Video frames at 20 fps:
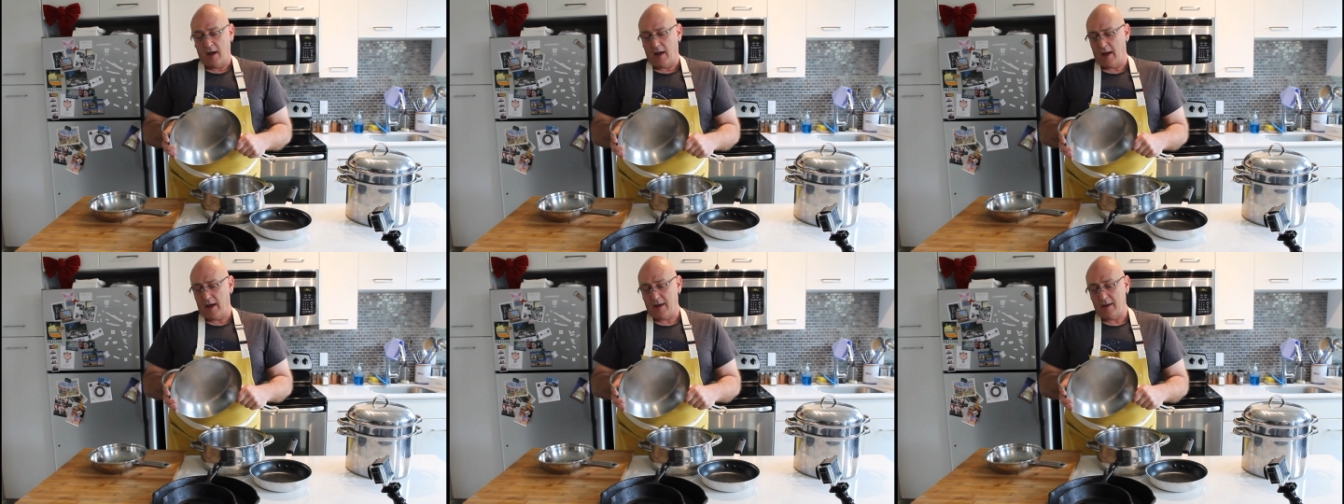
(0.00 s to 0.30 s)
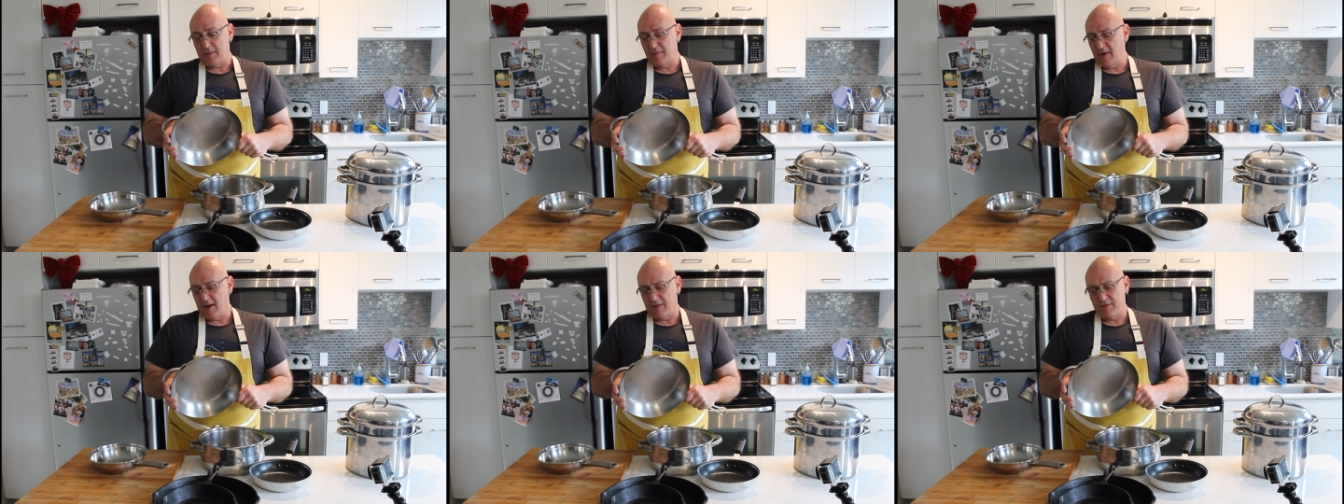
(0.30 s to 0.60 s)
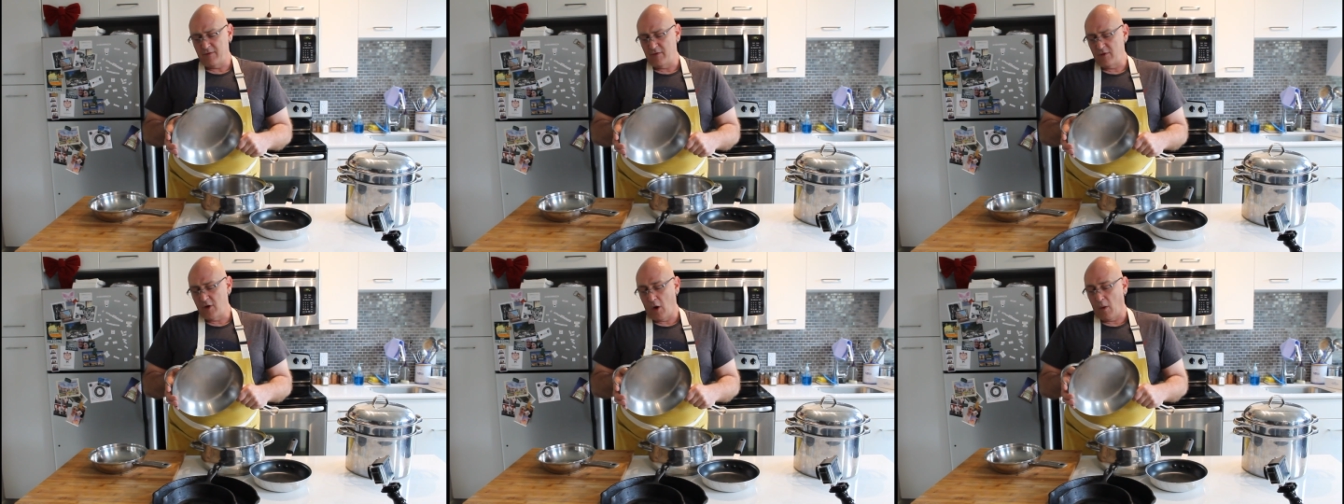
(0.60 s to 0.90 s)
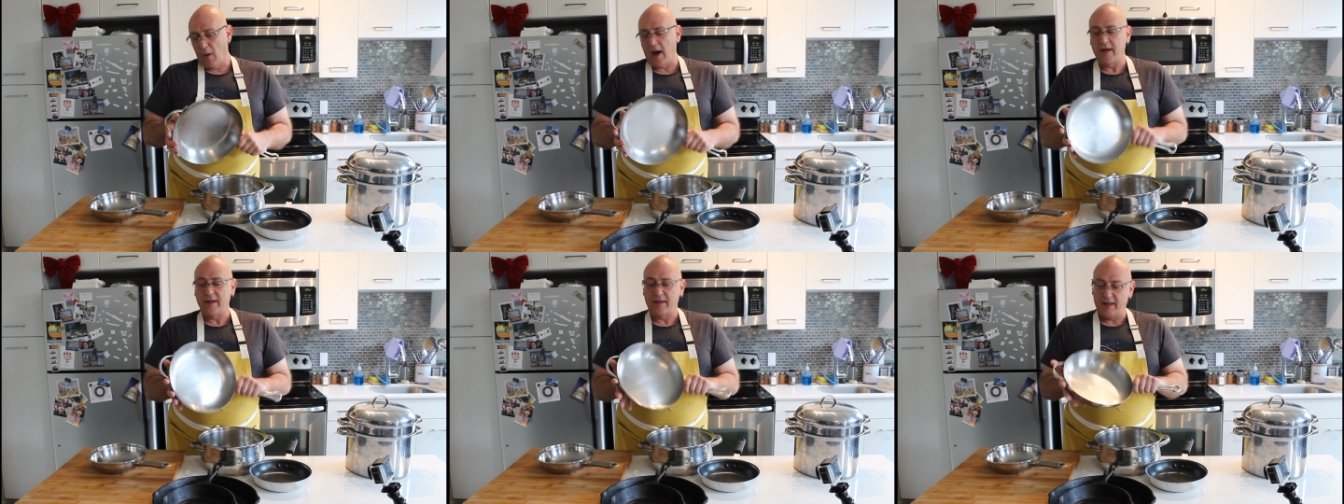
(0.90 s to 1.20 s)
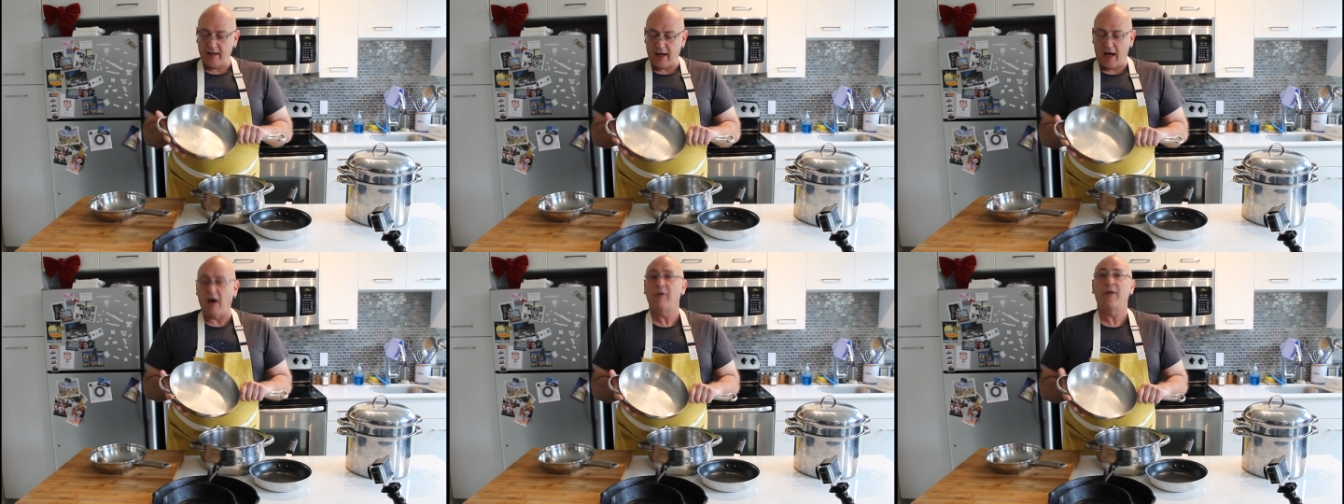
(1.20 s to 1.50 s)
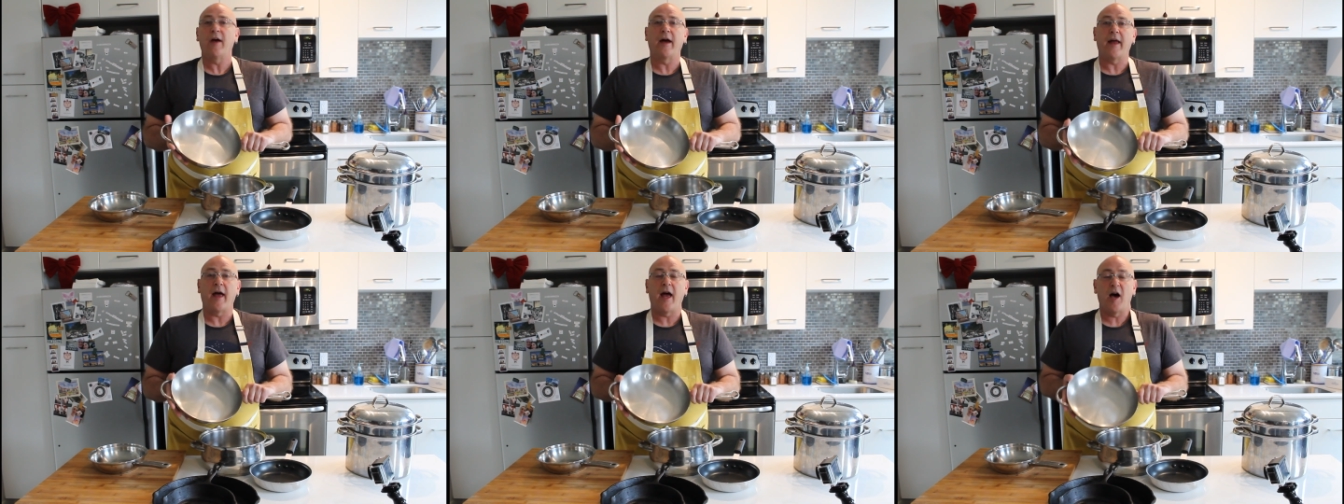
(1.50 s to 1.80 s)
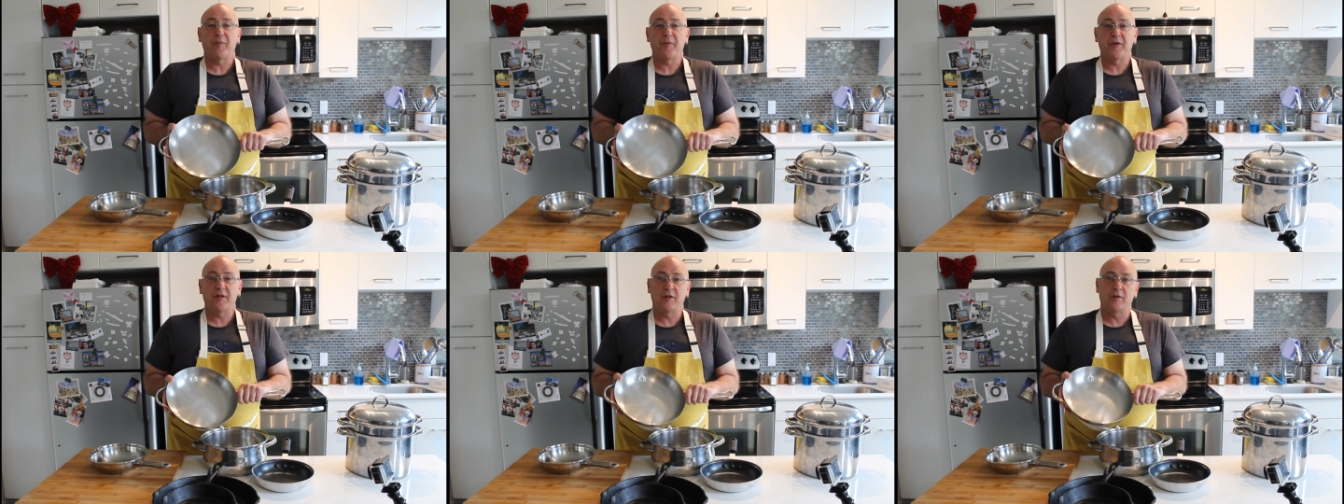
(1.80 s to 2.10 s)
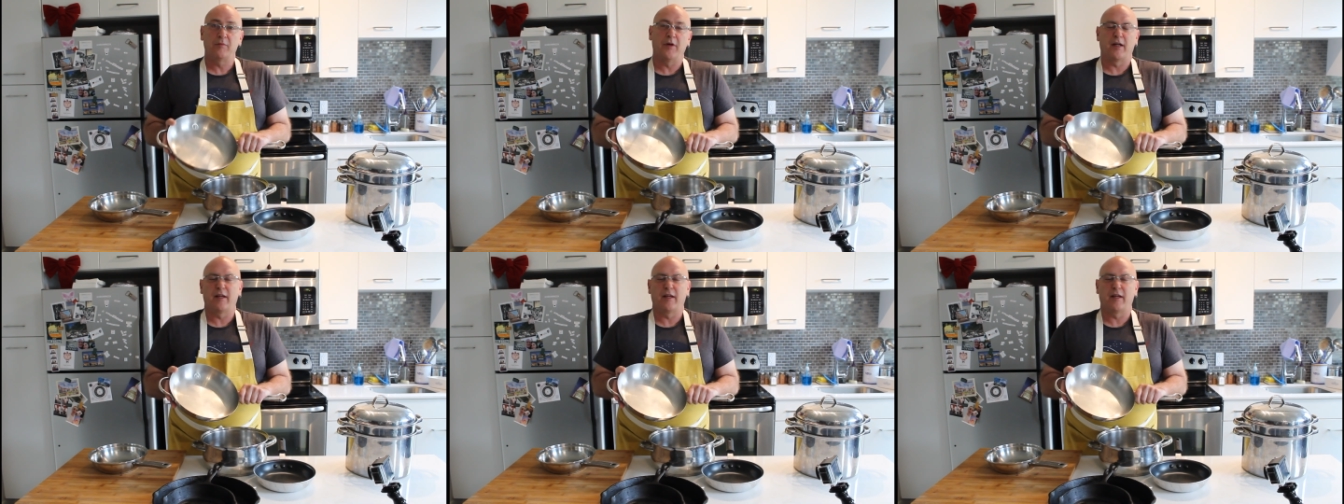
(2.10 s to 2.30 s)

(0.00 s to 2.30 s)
I have no idea how that happened,